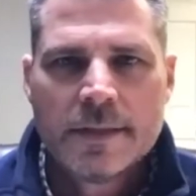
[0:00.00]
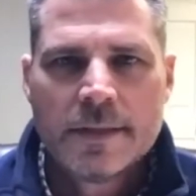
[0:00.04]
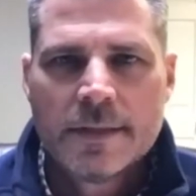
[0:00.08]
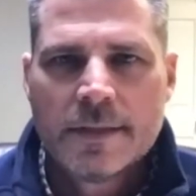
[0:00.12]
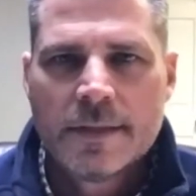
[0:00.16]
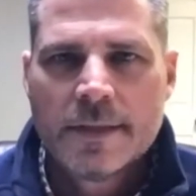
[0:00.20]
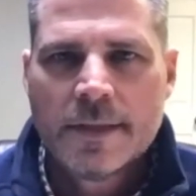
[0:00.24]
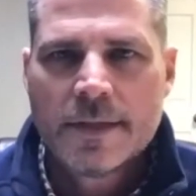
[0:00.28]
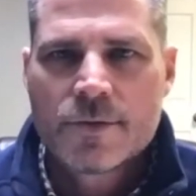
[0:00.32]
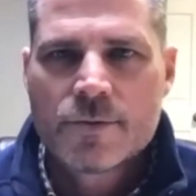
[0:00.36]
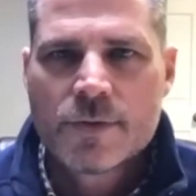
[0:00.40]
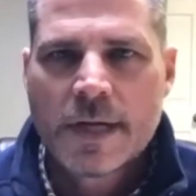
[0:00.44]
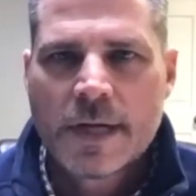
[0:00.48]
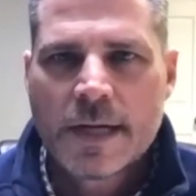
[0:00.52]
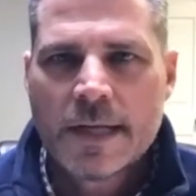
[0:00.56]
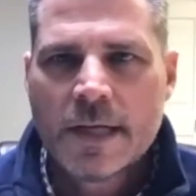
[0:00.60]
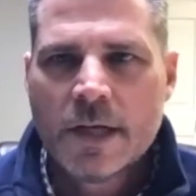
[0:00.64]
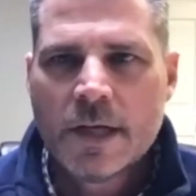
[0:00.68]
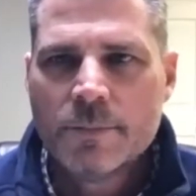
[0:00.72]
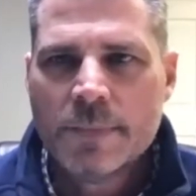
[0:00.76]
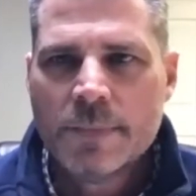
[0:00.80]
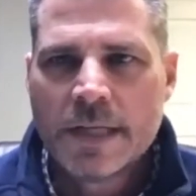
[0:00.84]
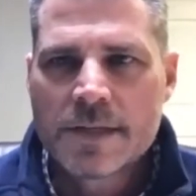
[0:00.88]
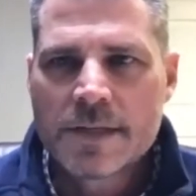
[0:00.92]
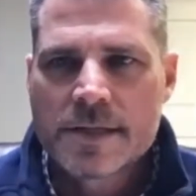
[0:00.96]
uh, try to
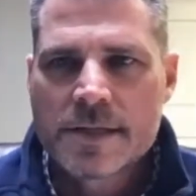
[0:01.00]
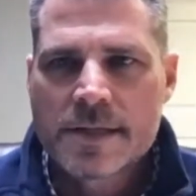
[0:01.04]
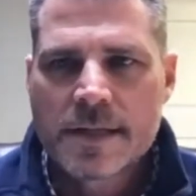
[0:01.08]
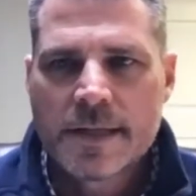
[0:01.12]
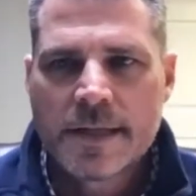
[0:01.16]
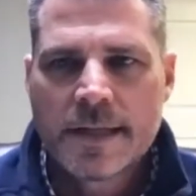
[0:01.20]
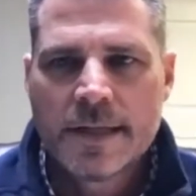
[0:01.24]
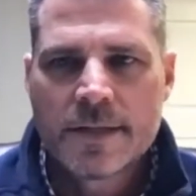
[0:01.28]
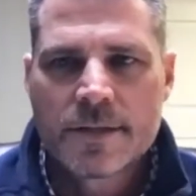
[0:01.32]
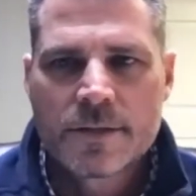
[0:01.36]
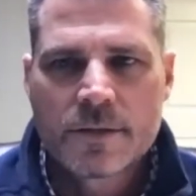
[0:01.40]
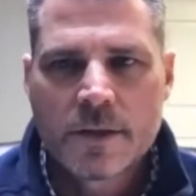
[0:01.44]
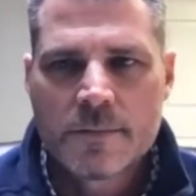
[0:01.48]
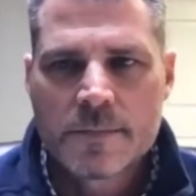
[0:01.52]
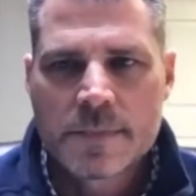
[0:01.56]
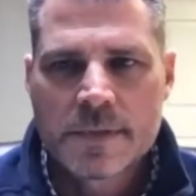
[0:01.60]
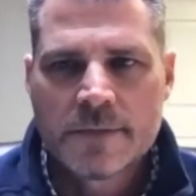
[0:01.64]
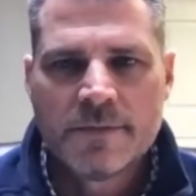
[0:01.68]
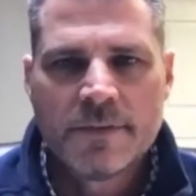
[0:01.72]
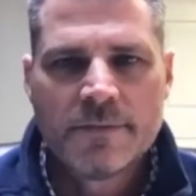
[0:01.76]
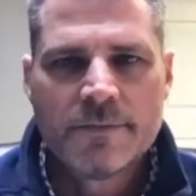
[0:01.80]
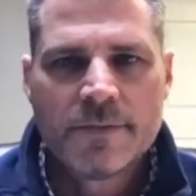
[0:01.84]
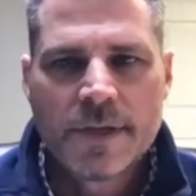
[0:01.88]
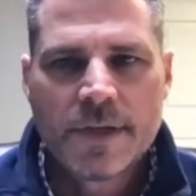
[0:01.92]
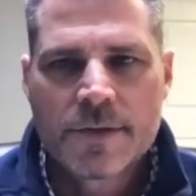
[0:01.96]
help men see in terms
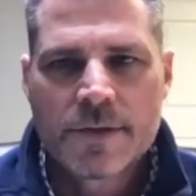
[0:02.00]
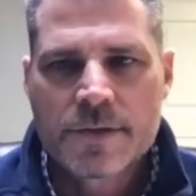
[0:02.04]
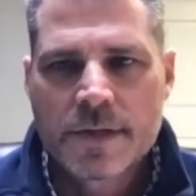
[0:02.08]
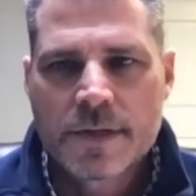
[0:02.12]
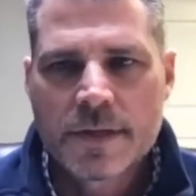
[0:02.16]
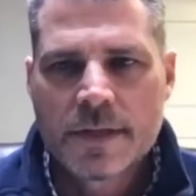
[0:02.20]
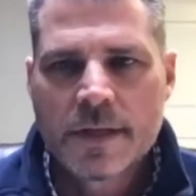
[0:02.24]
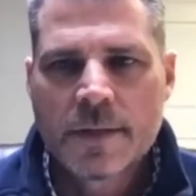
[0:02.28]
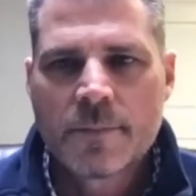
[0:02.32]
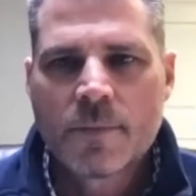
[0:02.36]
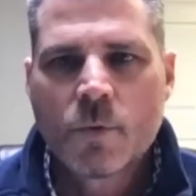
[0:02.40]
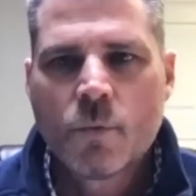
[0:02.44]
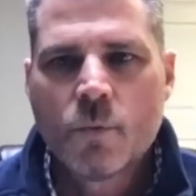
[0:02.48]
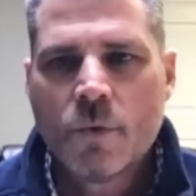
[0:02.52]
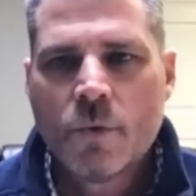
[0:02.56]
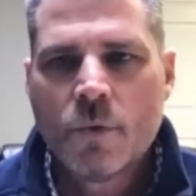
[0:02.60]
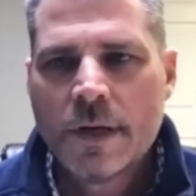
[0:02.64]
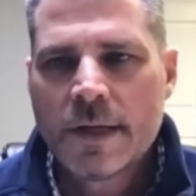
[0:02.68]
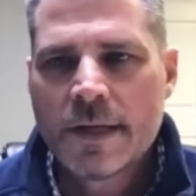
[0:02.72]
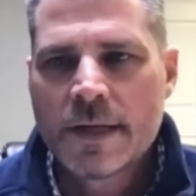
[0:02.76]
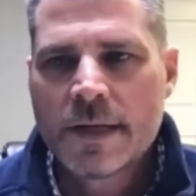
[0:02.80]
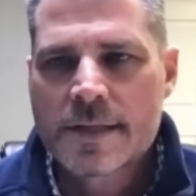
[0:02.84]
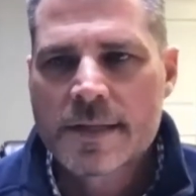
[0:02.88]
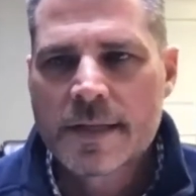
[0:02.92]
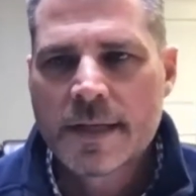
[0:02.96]
of a vision. Number
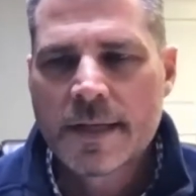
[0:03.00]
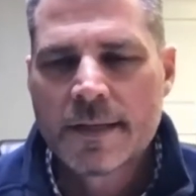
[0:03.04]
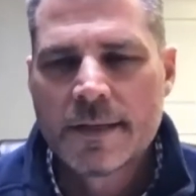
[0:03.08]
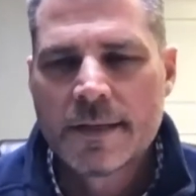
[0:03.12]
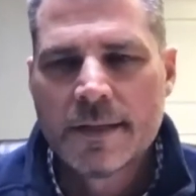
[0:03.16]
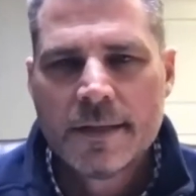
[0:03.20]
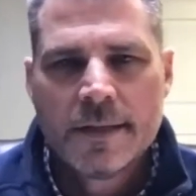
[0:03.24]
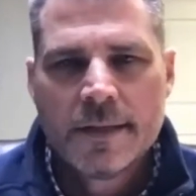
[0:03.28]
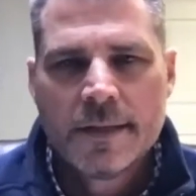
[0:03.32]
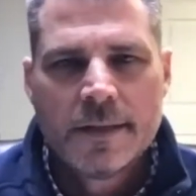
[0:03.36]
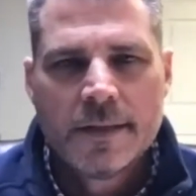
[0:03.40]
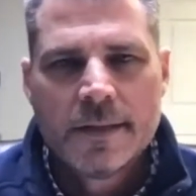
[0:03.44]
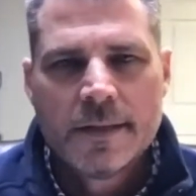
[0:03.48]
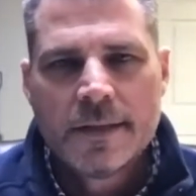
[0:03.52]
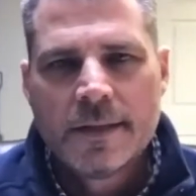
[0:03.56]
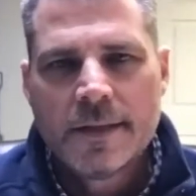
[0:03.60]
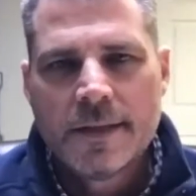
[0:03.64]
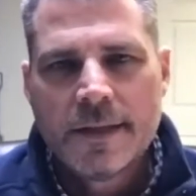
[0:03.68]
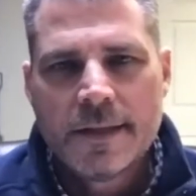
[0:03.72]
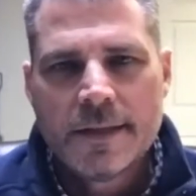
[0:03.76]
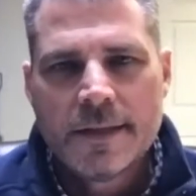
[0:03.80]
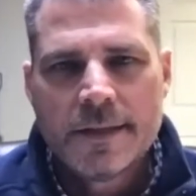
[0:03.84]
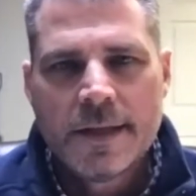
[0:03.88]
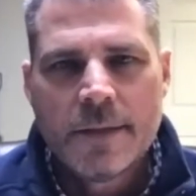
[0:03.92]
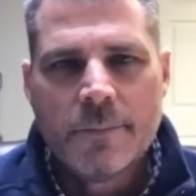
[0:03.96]
one is that
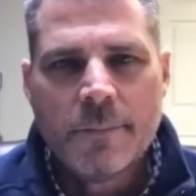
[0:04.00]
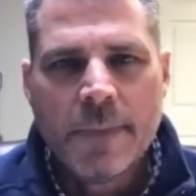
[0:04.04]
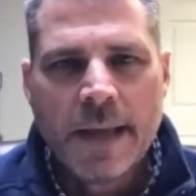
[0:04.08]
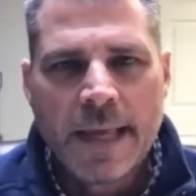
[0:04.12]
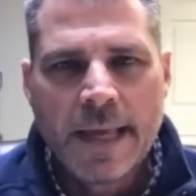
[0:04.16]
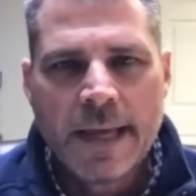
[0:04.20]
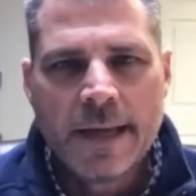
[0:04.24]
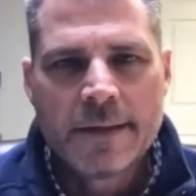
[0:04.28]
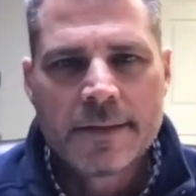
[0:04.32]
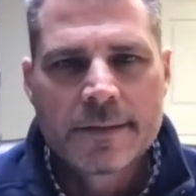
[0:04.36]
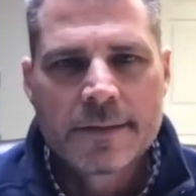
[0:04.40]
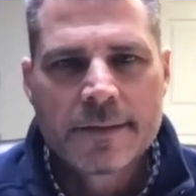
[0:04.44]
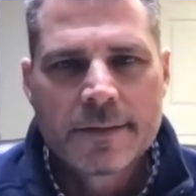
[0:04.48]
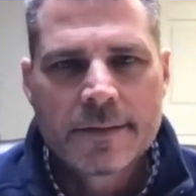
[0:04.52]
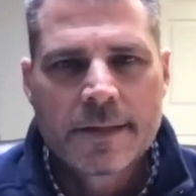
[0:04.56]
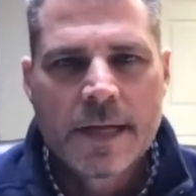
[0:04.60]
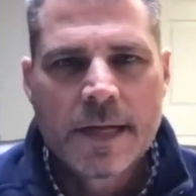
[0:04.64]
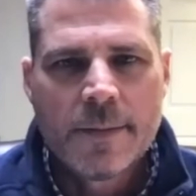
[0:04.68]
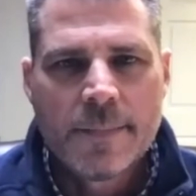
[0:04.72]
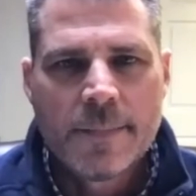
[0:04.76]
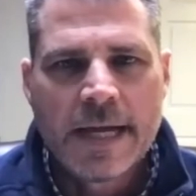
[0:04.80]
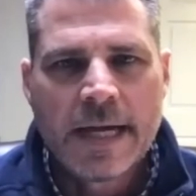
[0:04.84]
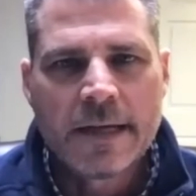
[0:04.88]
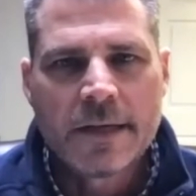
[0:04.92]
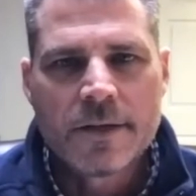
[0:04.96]
uh, a man
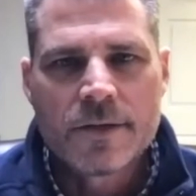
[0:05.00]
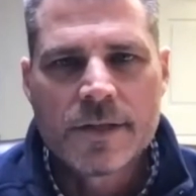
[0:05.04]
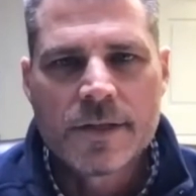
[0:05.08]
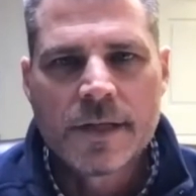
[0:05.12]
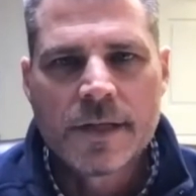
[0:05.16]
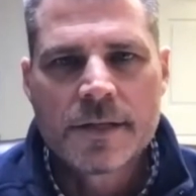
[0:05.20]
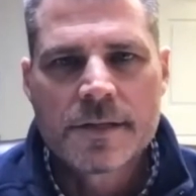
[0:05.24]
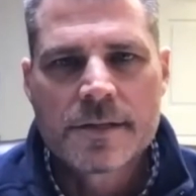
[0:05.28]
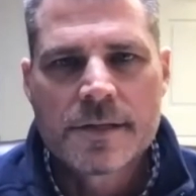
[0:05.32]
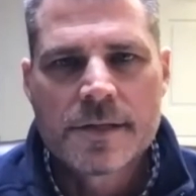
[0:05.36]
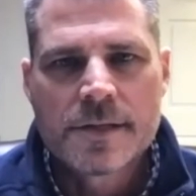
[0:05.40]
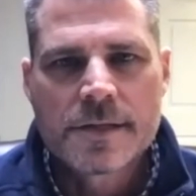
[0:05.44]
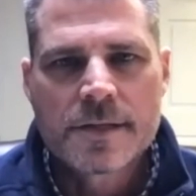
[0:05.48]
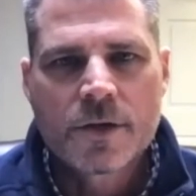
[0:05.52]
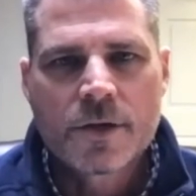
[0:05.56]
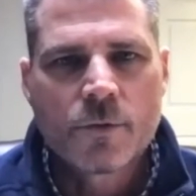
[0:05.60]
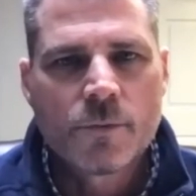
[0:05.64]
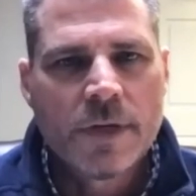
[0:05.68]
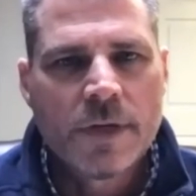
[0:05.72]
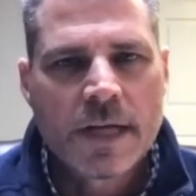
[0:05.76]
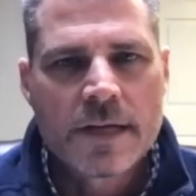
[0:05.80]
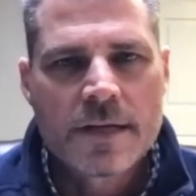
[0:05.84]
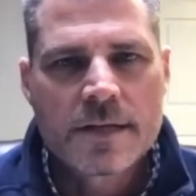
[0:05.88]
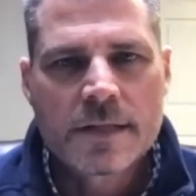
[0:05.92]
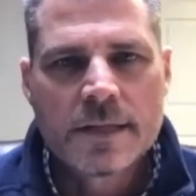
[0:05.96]
coming out of Genesis
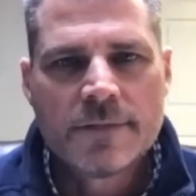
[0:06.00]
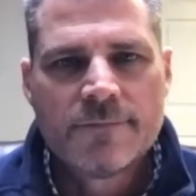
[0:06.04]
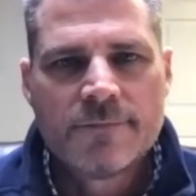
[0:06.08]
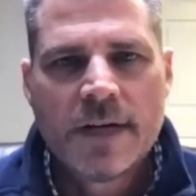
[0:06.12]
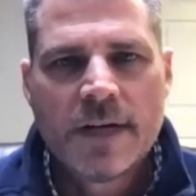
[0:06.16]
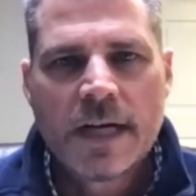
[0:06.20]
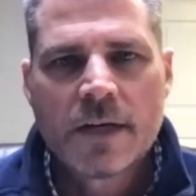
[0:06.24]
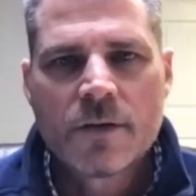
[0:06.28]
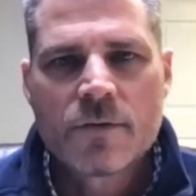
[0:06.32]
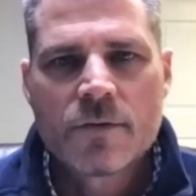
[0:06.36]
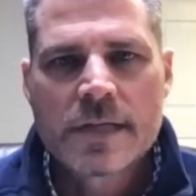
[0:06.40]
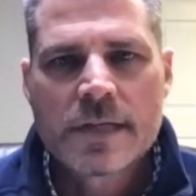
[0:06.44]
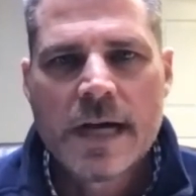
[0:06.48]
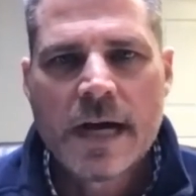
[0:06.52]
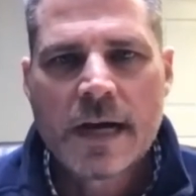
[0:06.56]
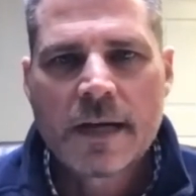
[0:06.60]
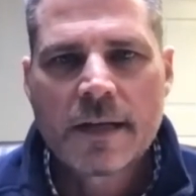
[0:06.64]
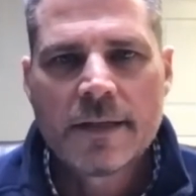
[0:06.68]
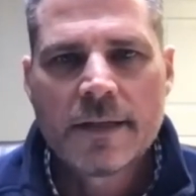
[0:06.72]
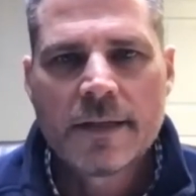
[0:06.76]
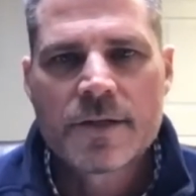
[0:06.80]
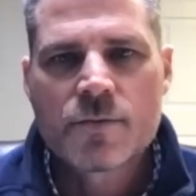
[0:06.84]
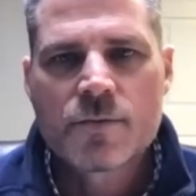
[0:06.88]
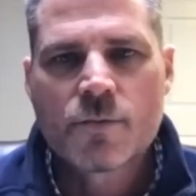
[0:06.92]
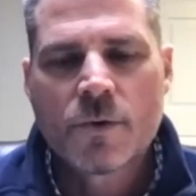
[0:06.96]
courageously follows God
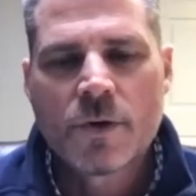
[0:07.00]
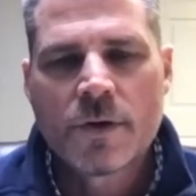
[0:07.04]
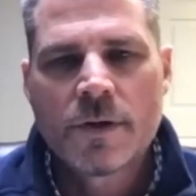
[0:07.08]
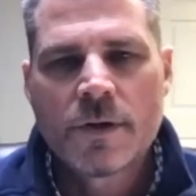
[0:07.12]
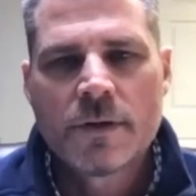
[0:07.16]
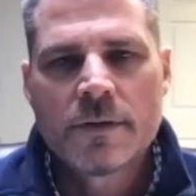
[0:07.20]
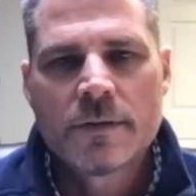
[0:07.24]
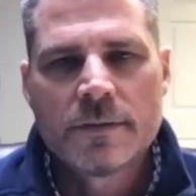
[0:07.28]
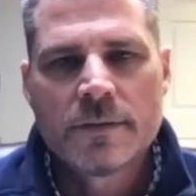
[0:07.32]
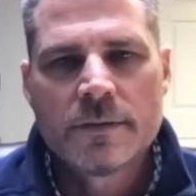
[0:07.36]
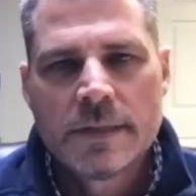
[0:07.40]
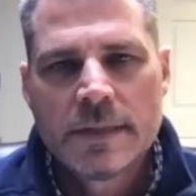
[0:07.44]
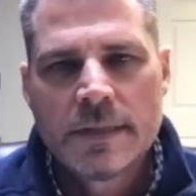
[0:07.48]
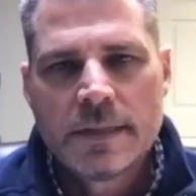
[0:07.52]
and his word.